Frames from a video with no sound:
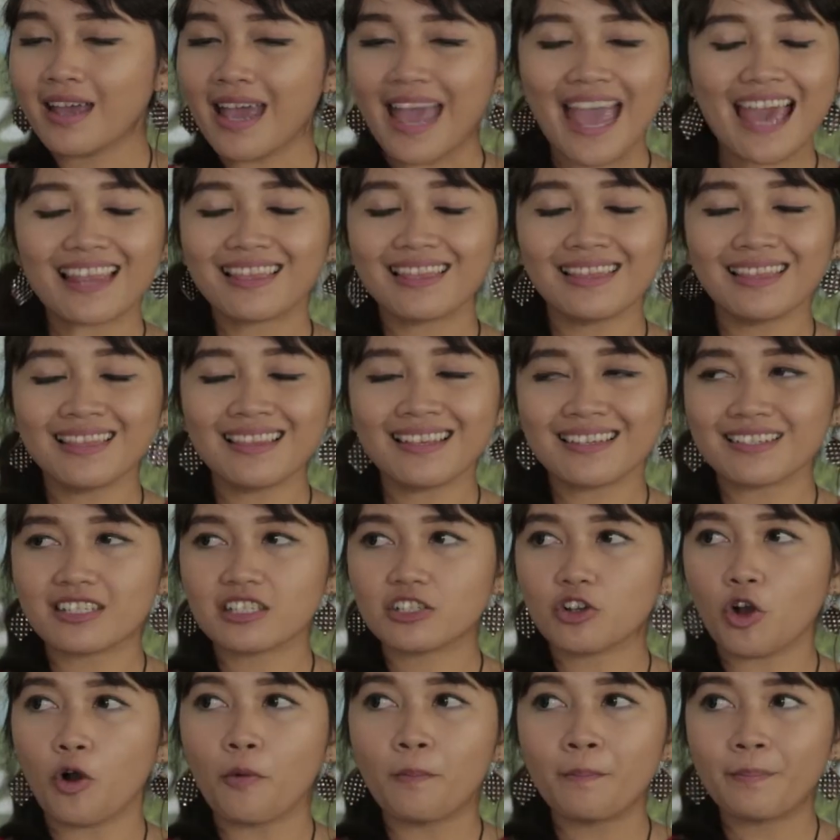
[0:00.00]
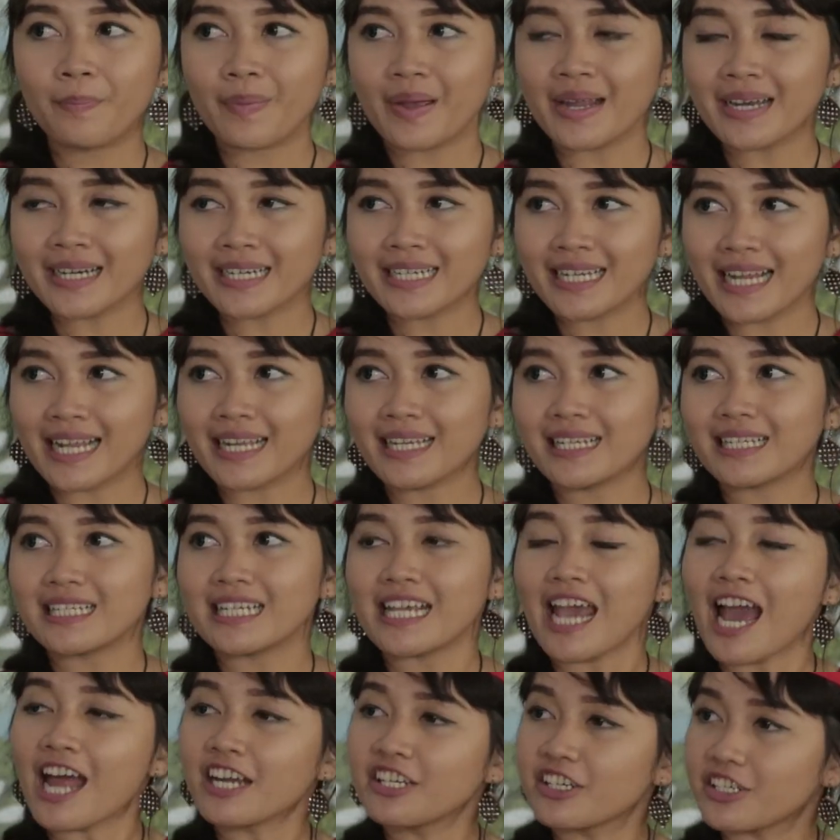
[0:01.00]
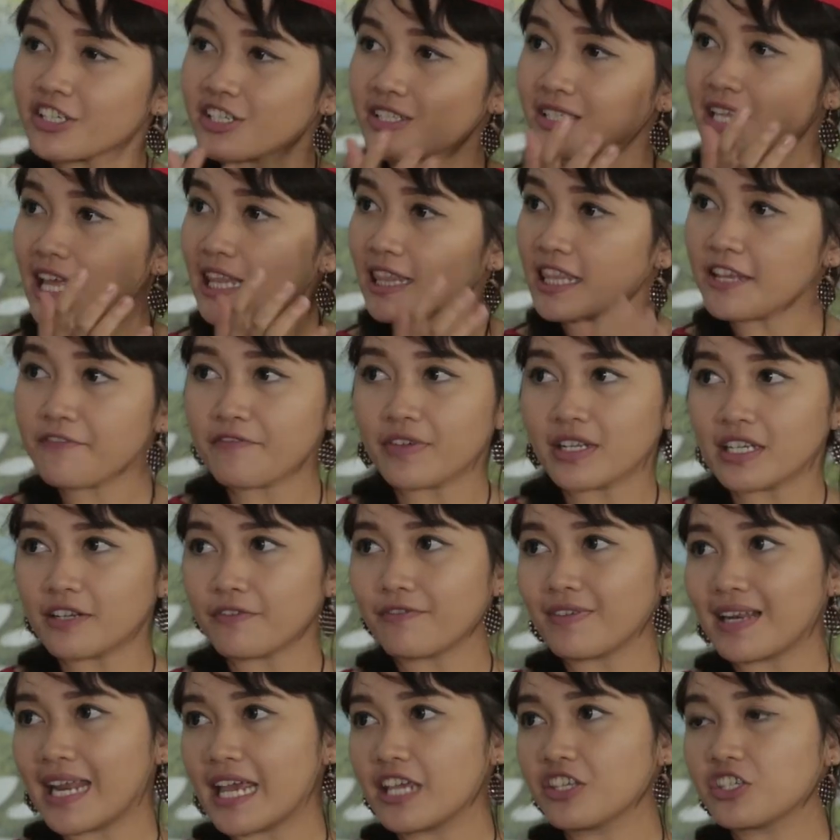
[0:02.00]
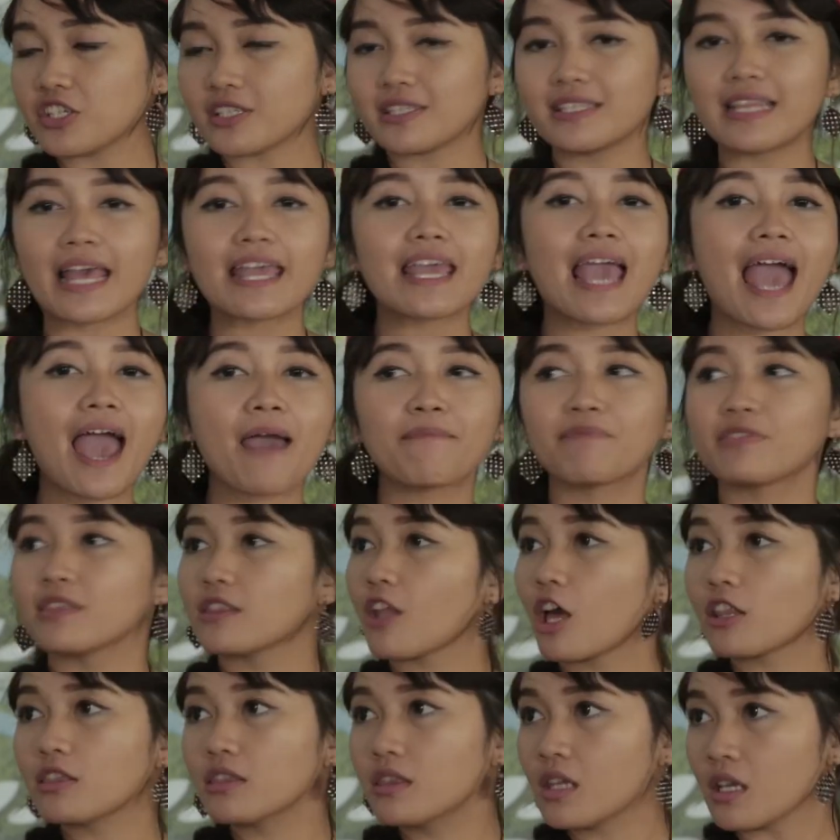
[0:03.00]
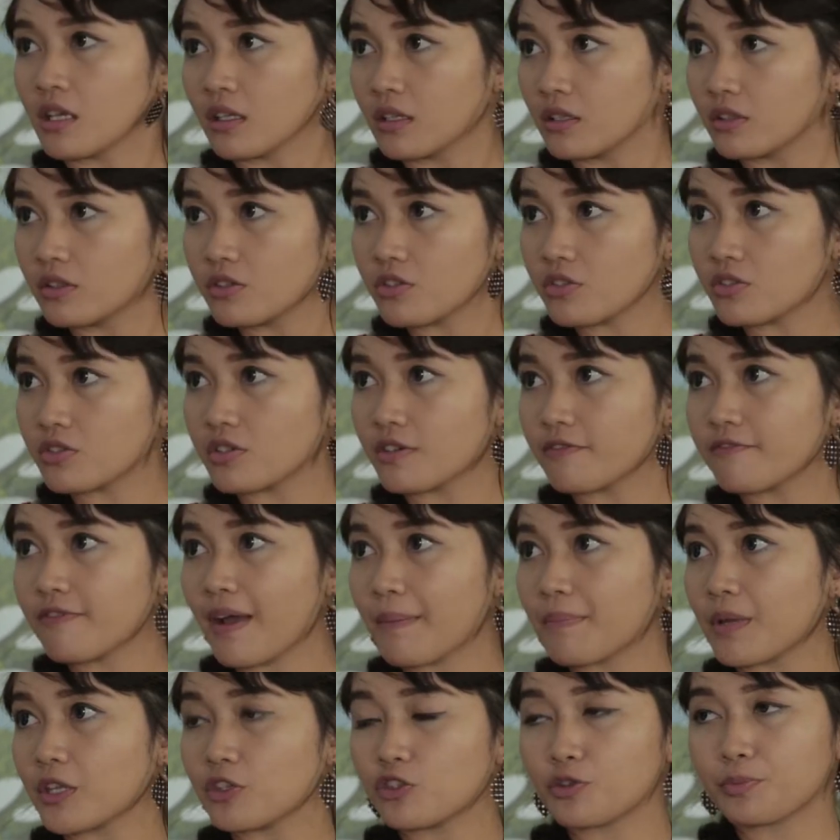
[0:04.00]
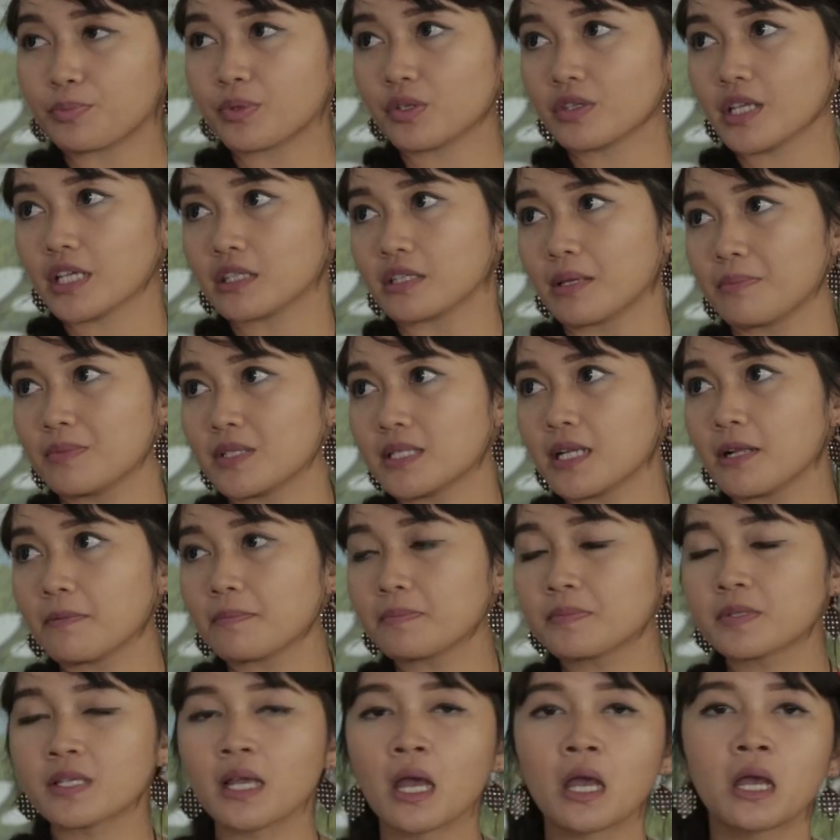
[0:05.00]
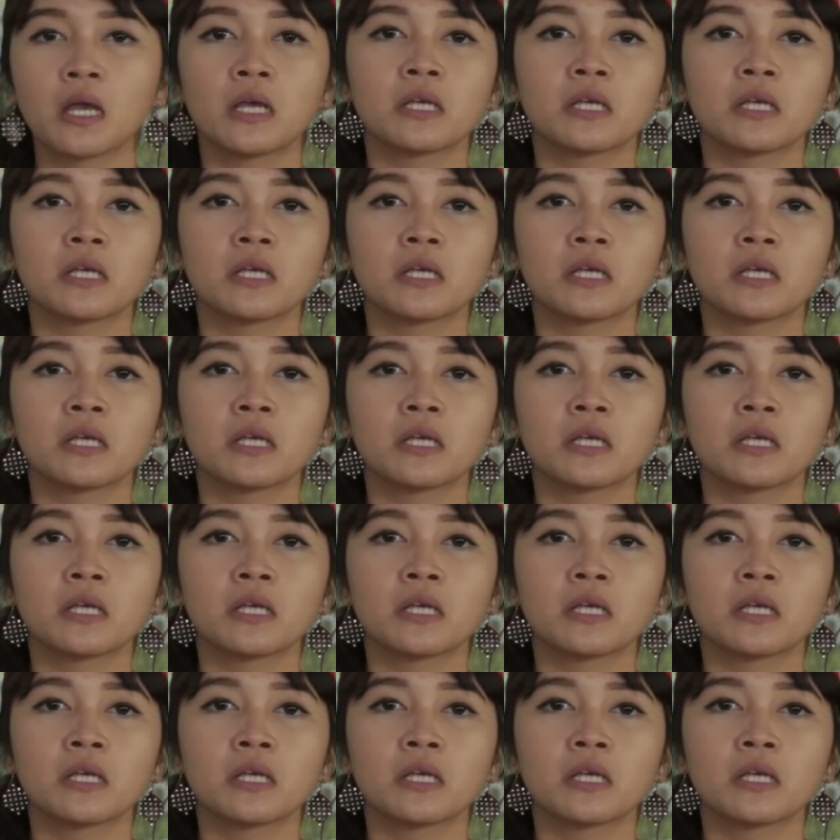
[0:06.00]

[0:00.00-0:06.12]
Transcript: At least compared than the others that live in the villages, they have nothing to survive and to protect themselves.